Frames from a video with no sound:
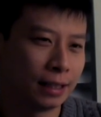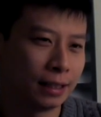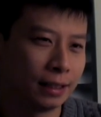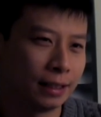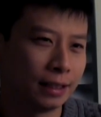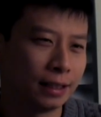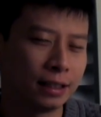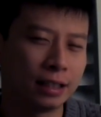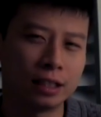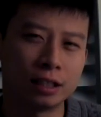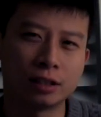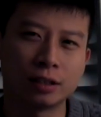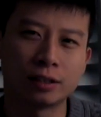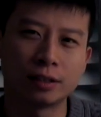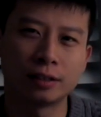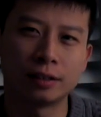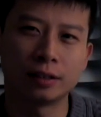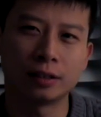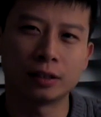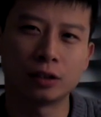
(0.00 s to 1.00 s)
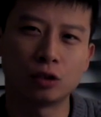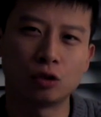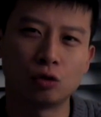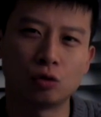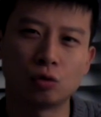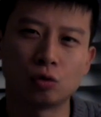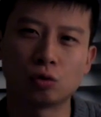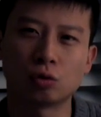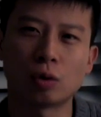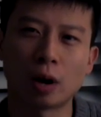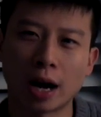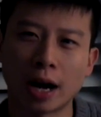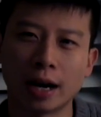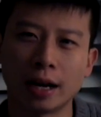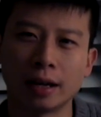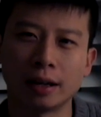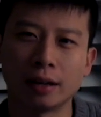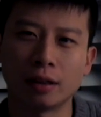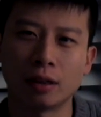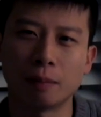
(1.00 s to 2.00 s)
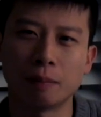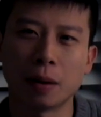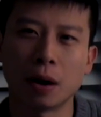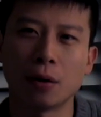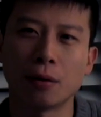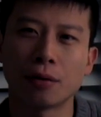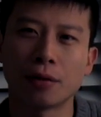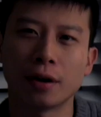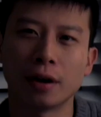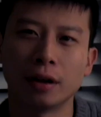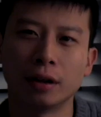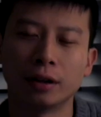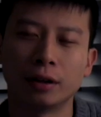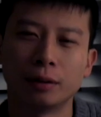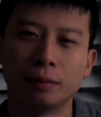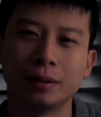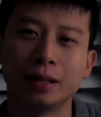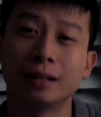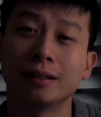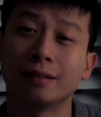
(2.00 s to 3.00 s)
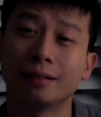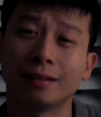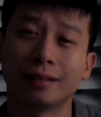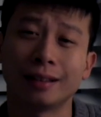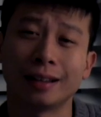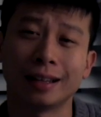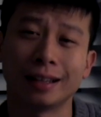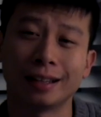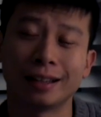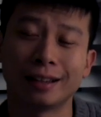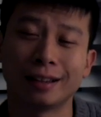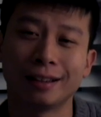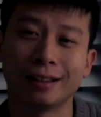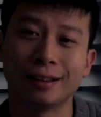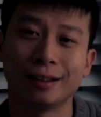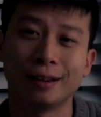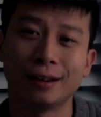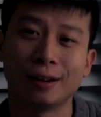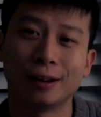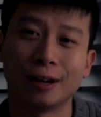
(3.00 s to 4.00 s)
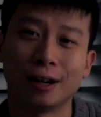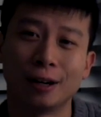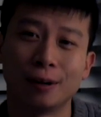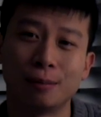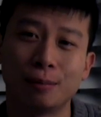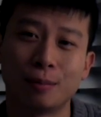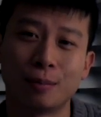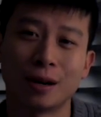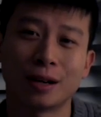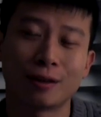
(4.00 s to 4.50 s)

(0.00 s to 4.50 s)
it does dry the mouth a little bit, like bread